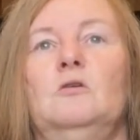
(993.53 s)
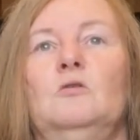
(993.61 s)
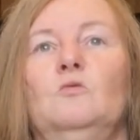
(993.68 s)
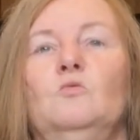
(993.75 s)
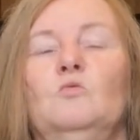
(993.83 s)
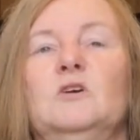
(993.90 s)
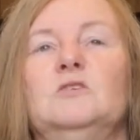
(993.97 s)

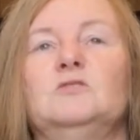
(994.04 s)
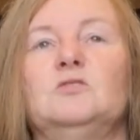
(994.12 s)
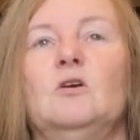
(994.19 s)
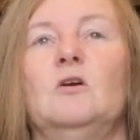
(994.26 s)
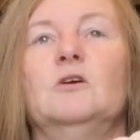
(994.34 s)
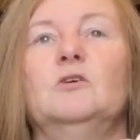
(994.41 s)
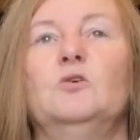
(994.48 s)
was
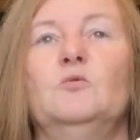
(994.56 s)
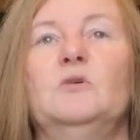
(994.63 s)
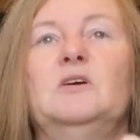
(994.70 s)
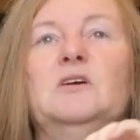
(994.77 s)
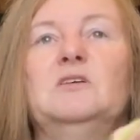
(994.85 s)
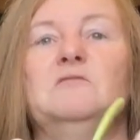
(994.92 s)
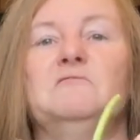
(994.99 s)

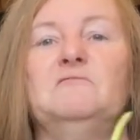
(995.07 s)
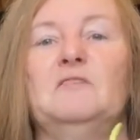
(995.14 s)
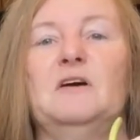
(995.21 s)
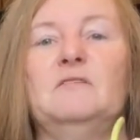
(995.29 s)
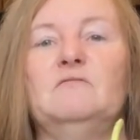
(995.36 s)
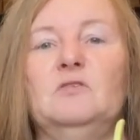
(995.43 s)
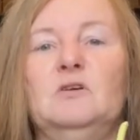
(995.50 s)
arguing in
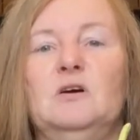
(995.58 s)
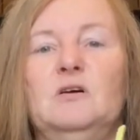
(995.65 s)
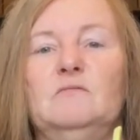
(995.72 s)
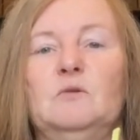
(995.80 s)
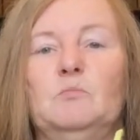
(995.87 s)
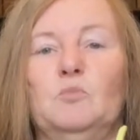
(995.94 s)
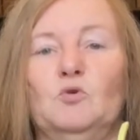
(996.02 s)
favor of
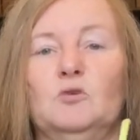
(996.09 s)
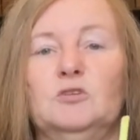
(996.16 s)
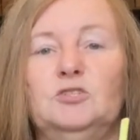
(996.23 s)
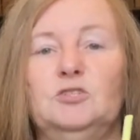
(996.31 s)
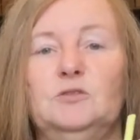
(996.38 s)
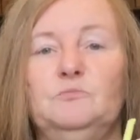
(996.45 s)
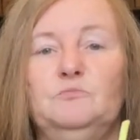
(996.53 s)

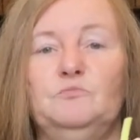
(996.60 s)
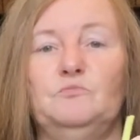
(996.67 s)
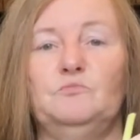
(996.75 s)
abortion,